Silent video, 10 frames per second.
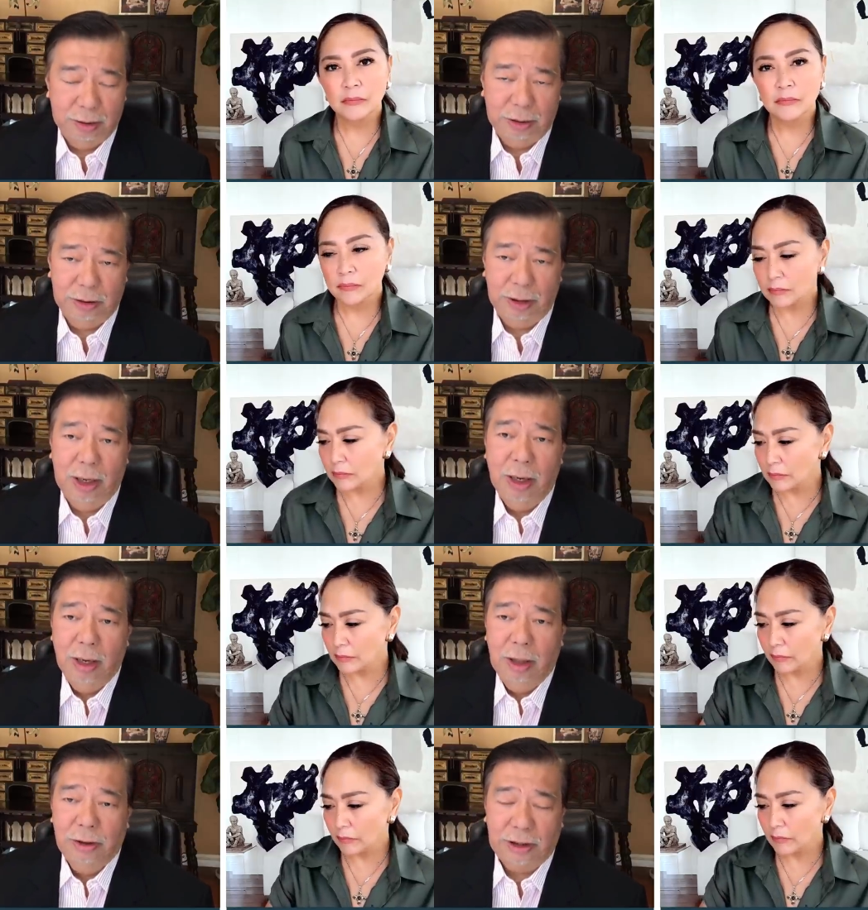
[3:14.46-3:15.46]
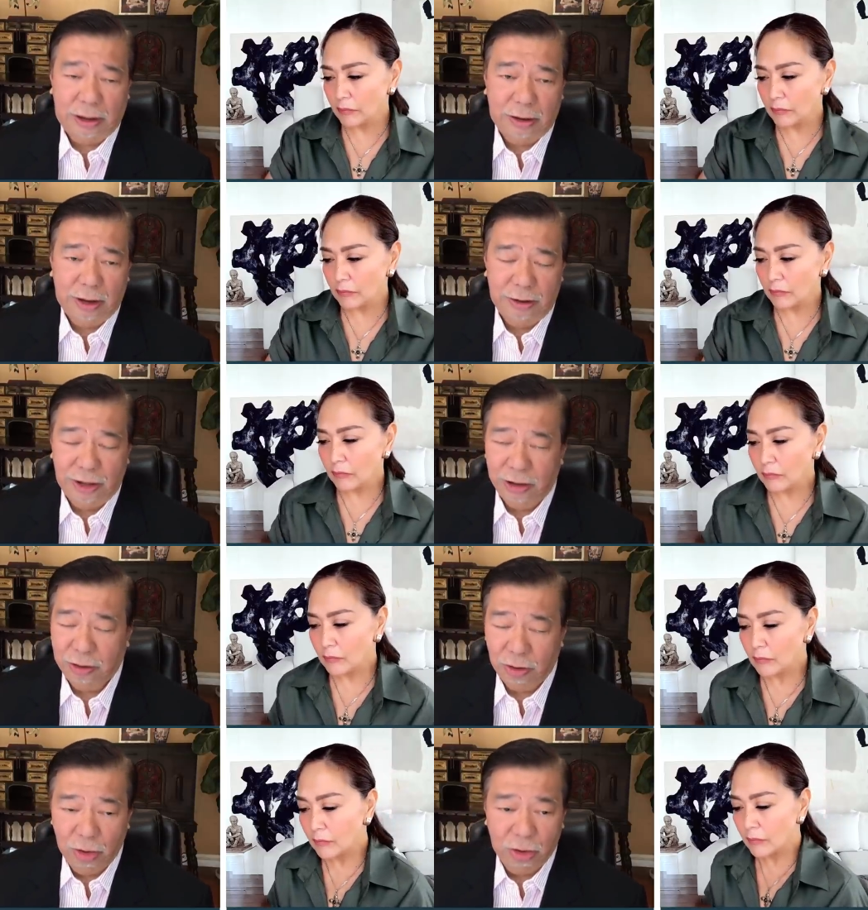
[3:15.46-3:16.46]
Speaker 1: the, mm-hmm. Secretary Senator
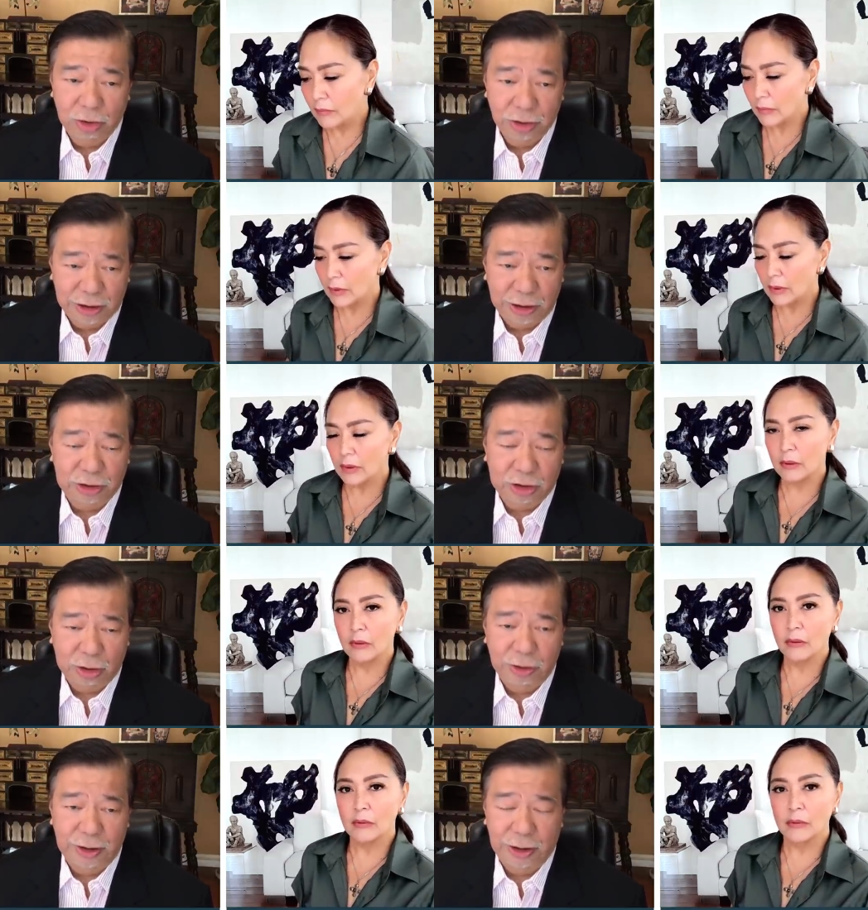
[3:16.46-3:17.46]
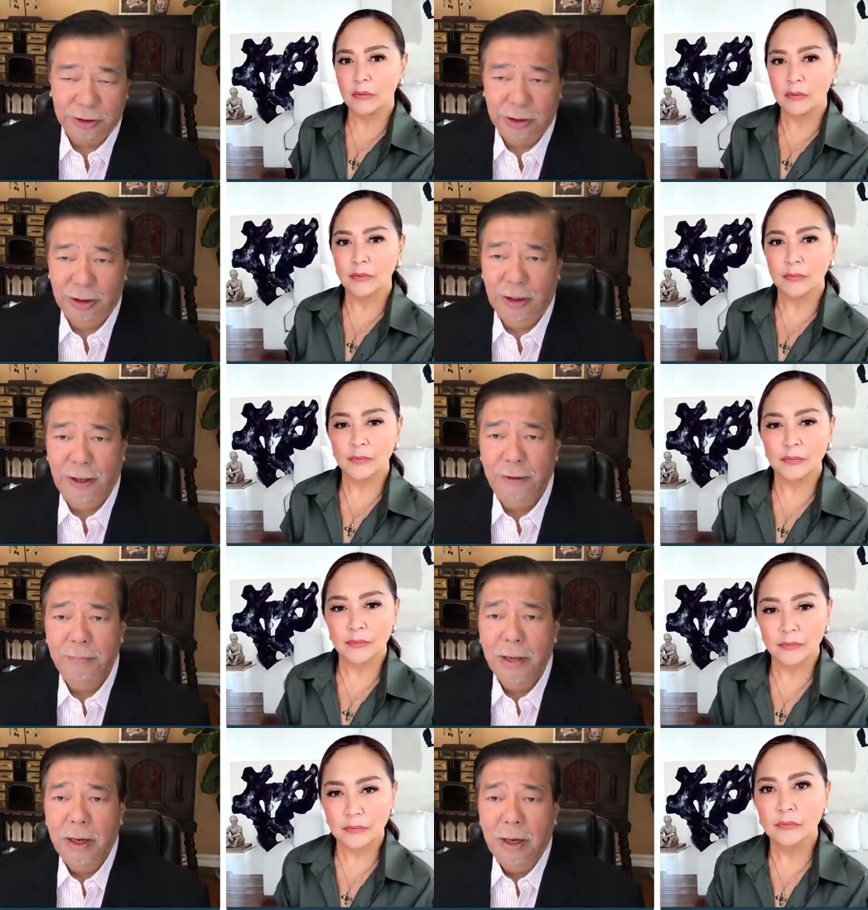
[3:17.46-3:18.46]
Gordon said so yesterday.
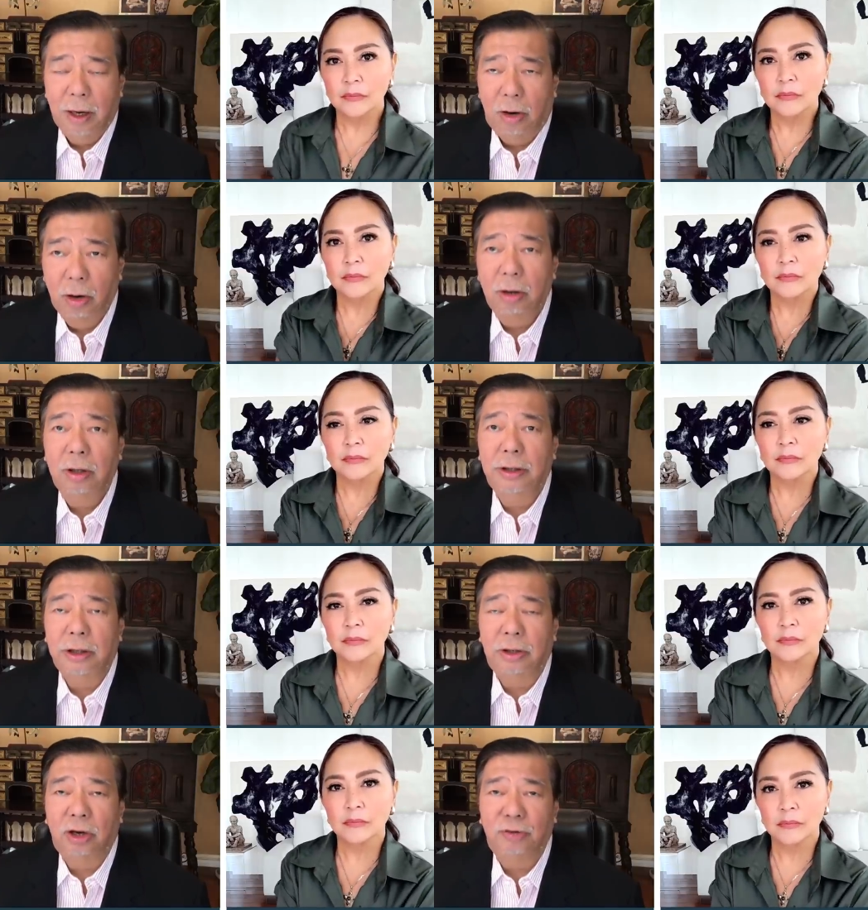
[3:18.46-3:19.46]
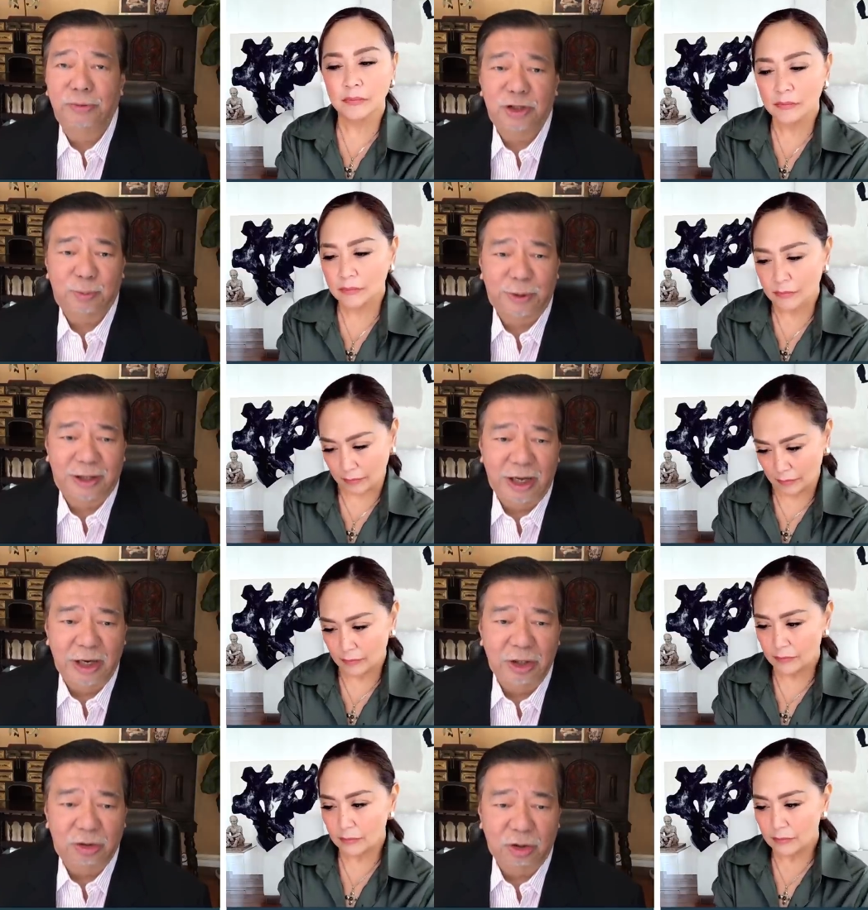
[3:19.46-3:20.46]
All the documents pertaining
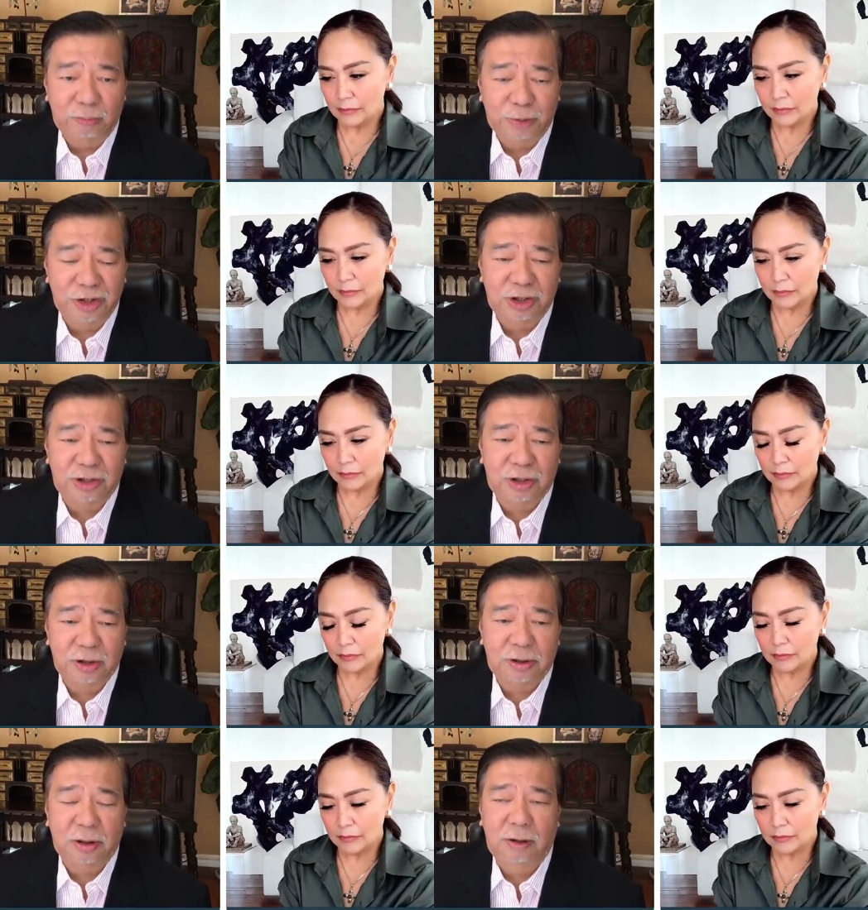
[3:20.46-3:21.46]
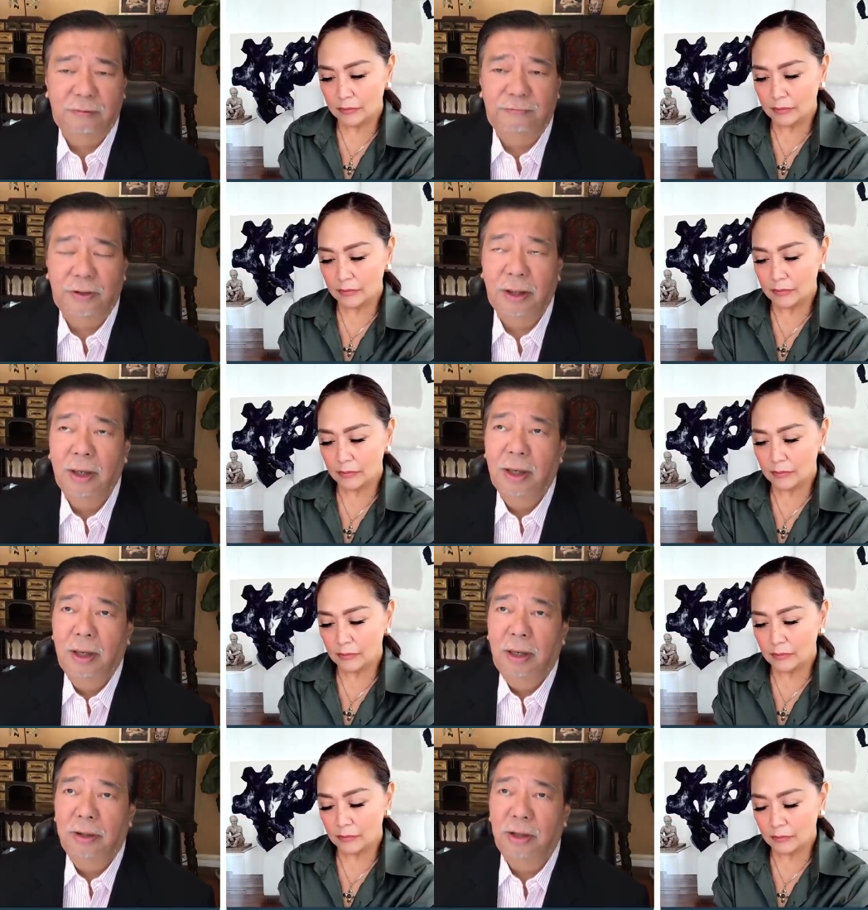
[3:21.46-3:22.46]
to the purchases of uh,
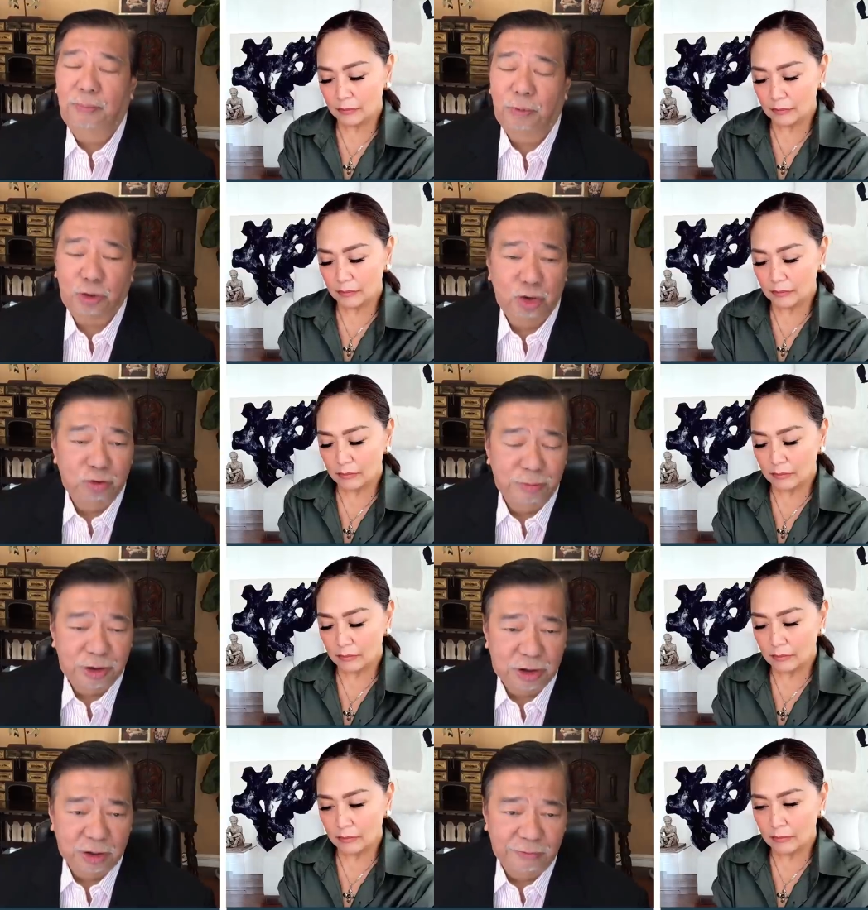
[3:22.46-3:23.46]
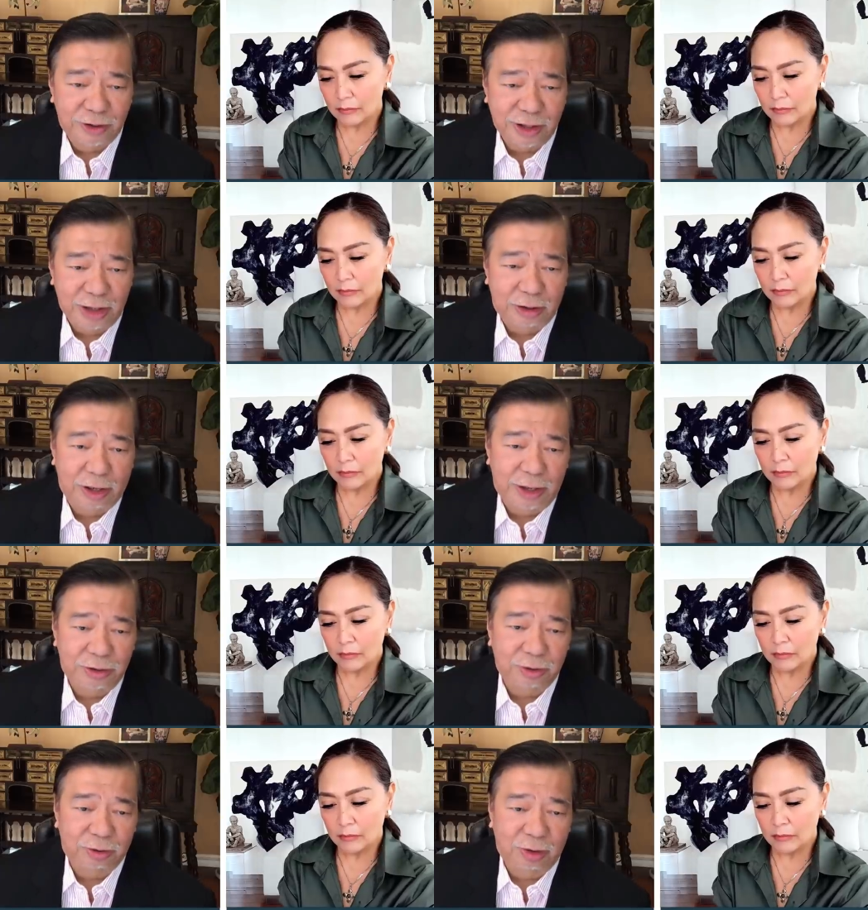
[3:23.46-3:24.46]
the procurement service in relation
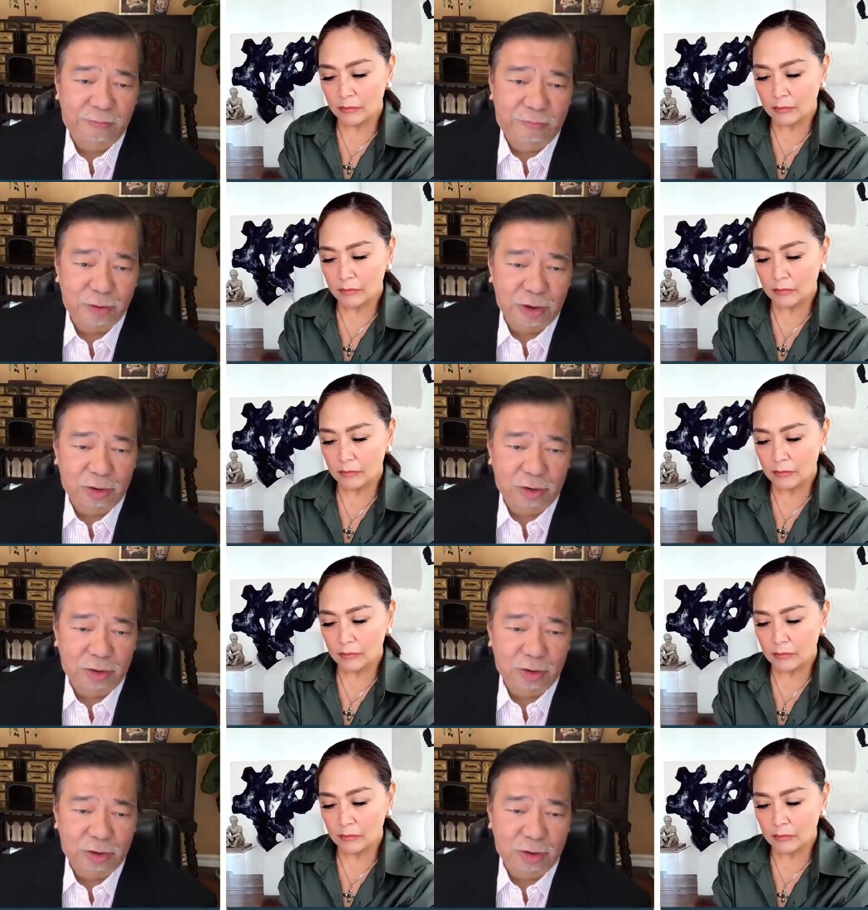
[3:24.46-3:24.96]
to the 42